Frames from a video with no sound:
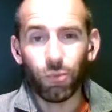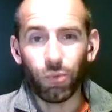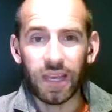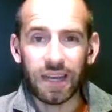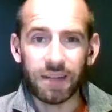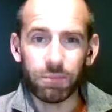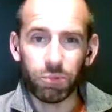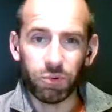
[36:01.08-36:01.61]
we
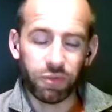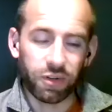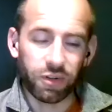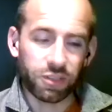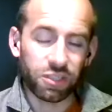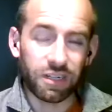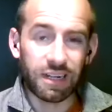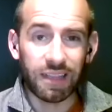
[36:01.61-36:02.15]
add more
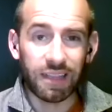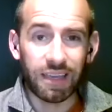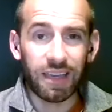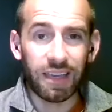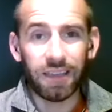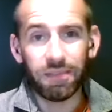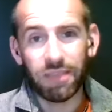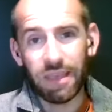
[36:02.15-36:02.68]

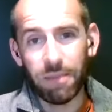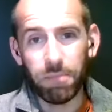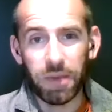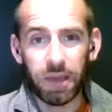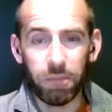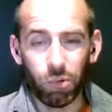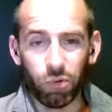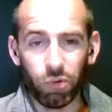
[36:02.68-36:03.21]
functionality, they
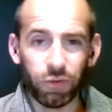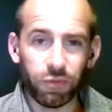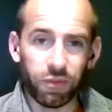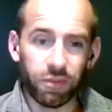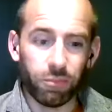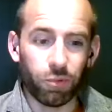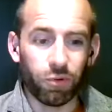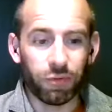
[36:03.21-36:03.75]
pay more for
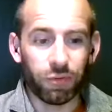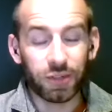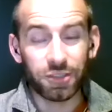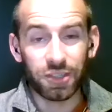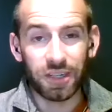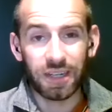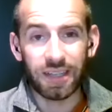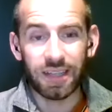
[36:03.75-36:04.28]
the more
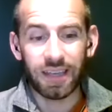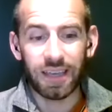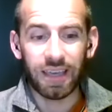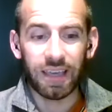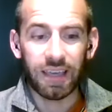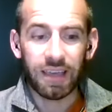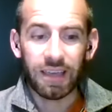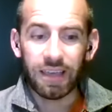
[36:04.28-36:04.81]

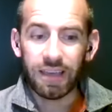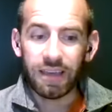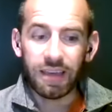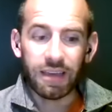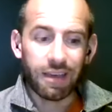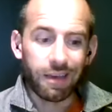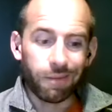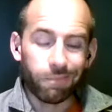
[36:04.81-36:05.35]
functionality.
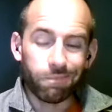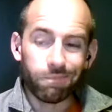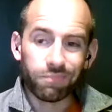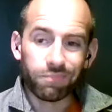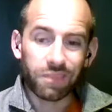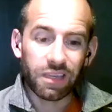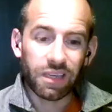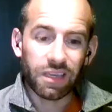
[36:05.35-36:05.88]

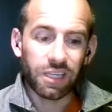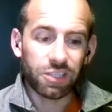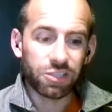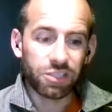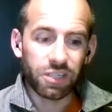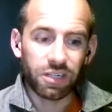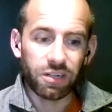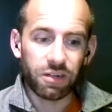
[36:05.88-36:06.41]

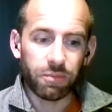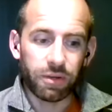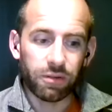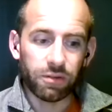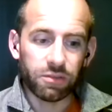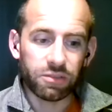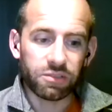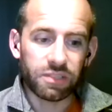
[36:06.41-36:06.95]
Each year,
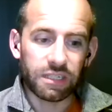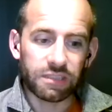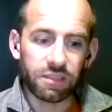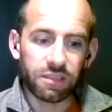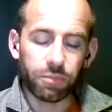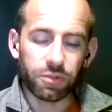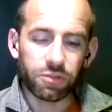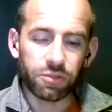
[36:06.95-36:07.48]
about
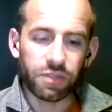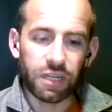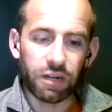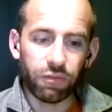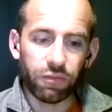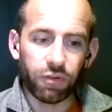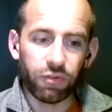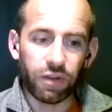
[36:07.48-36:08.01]

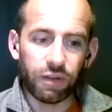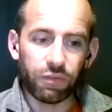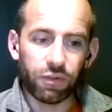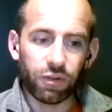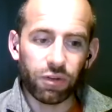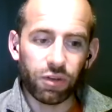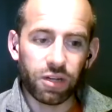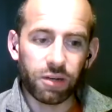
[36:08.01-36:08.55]
60% of our
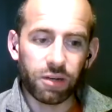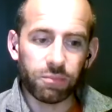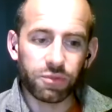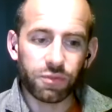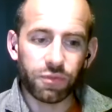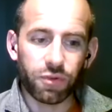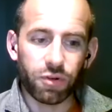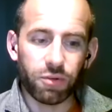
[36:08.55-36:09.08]
revenue
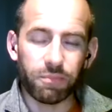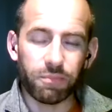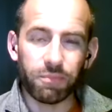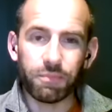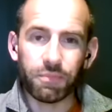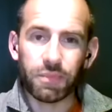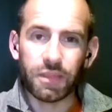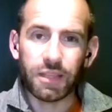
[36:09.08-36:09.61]
comes from
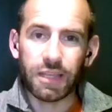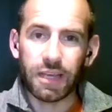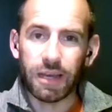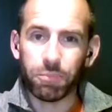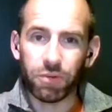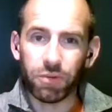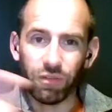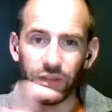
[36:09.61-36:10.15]

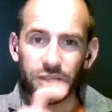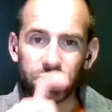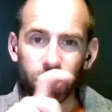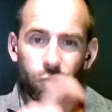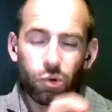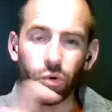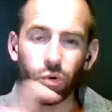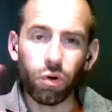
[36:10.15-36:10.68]
a previous
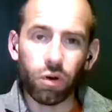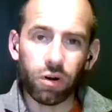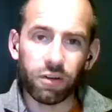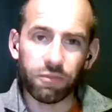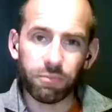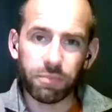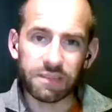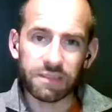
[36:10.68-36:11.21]
cohort
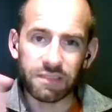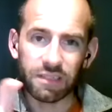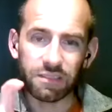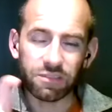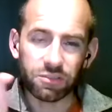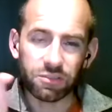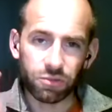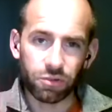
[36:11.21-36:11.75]
of
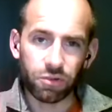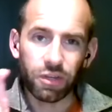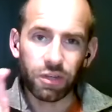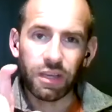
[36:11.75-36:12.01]
business. So